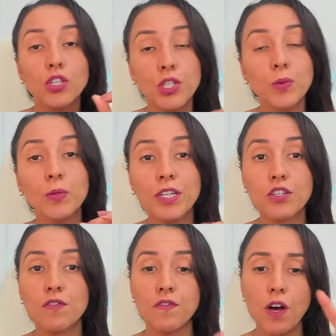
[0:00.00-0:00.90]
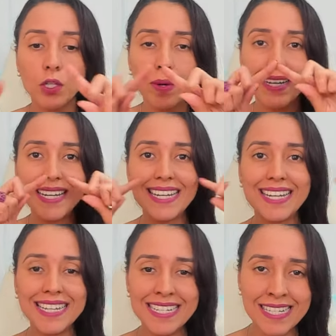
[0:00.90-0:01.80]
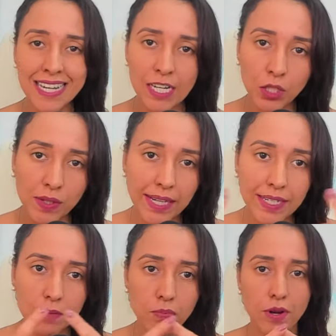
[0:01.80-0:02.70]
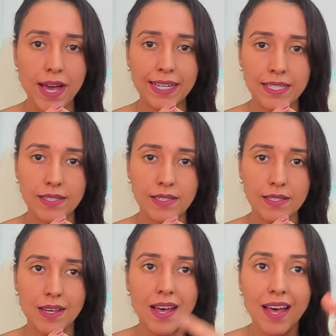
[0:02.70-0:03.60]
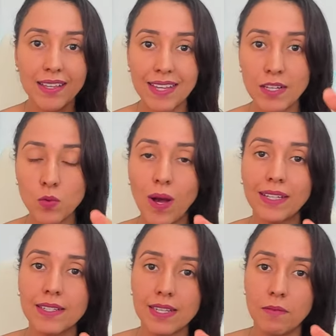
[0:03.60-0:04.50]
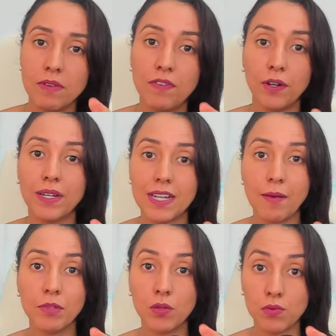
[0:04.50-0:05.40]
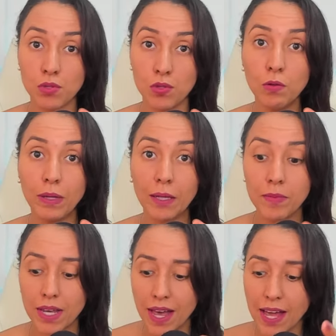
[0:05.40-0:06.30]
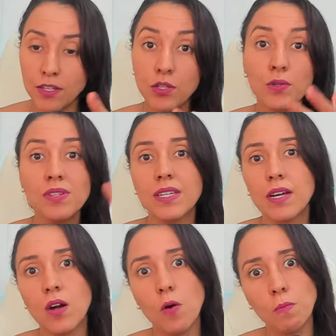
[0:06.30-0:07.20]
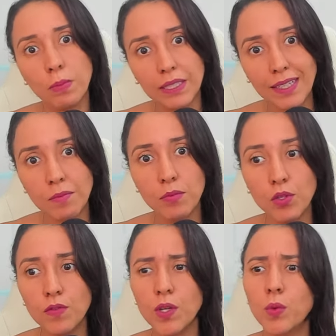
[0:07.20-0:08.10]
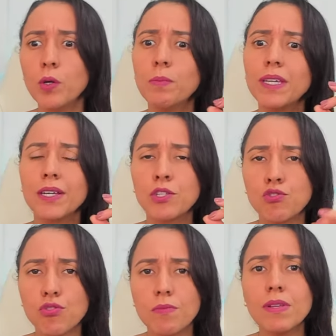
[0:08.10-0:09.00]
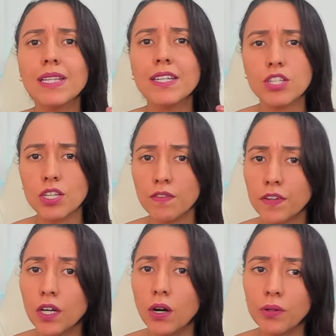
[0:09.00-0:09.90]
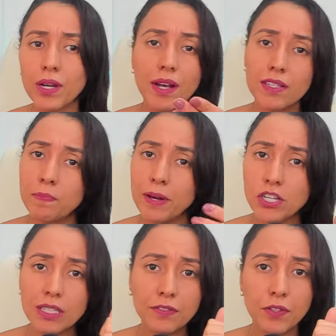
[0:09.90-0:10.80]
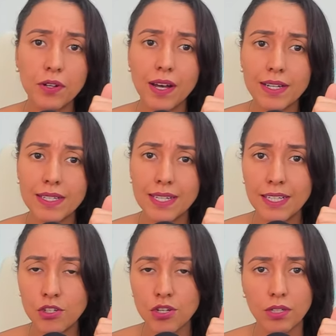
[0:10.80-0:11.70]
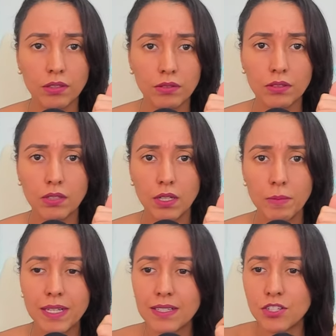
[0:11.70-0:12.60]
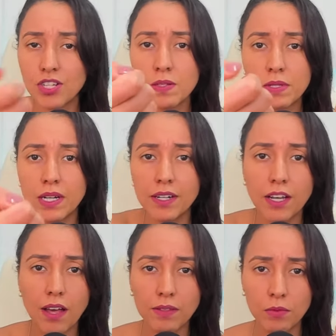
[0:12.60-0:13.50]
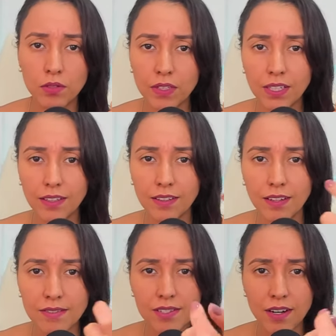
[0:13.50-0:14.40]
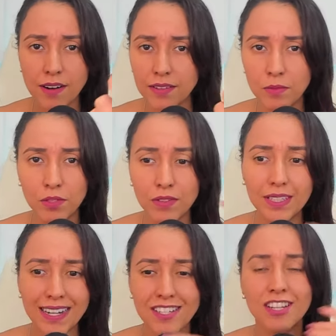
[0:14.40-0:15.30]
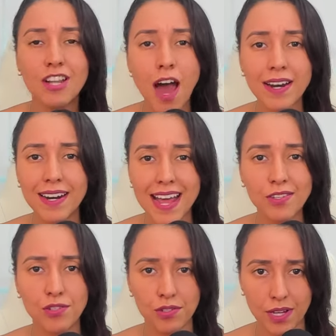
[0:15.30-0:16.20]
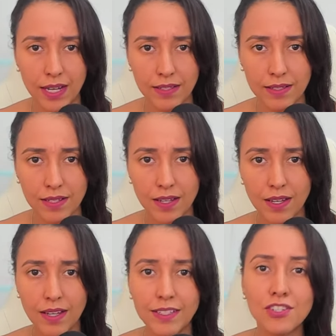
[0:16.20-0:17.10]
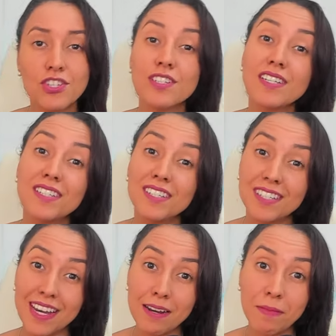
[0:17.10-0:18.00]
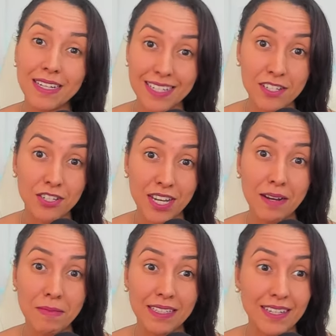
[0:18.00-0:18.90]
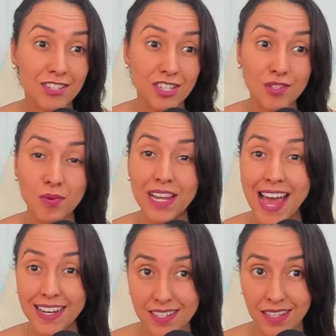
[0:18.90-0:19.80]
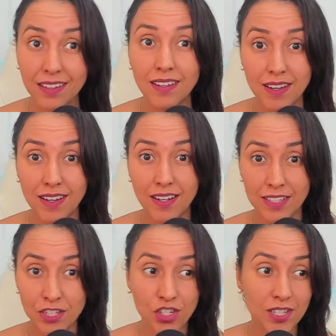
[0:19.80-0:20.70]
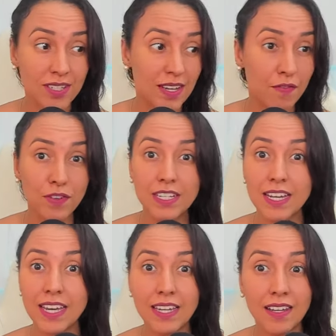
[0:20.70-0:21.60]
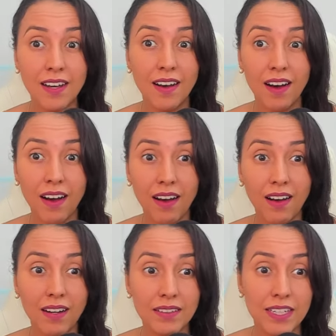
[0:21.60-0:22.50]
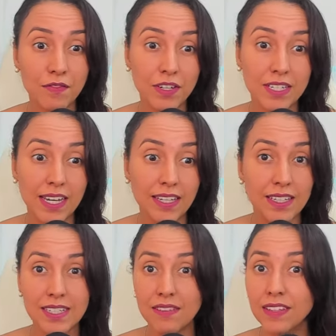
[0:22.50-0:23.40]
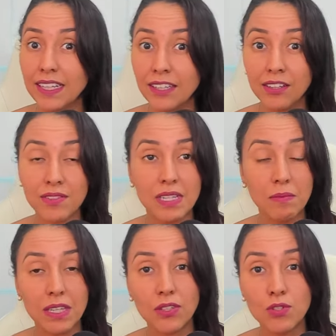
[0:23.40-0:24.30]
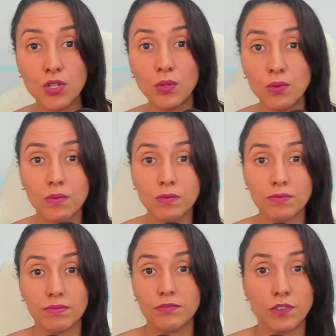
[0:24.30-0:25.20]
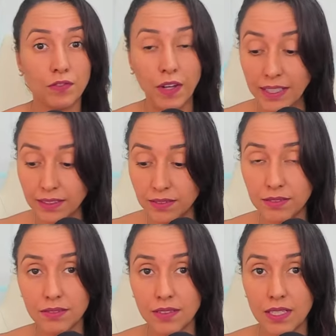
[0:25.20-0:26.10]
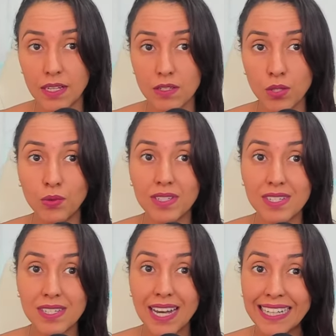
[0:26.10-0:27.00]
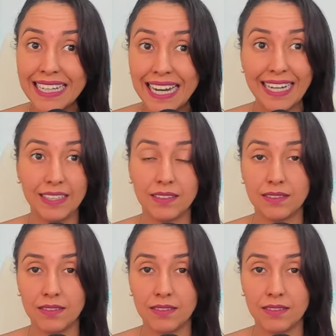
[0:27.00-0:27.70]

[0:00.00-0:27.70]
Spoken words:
you will need to follow an integrated practice. And that's why this can be very time consuming. And using a complete movie will be extremely difficult, especially if you're not a teacher. Because just turning on the movie, you know, starting the movie, that's not an exercise. That's just entertainment. That's just relaxing. That's just everyday, an everyday activity, you know, something you do for fun. So studying.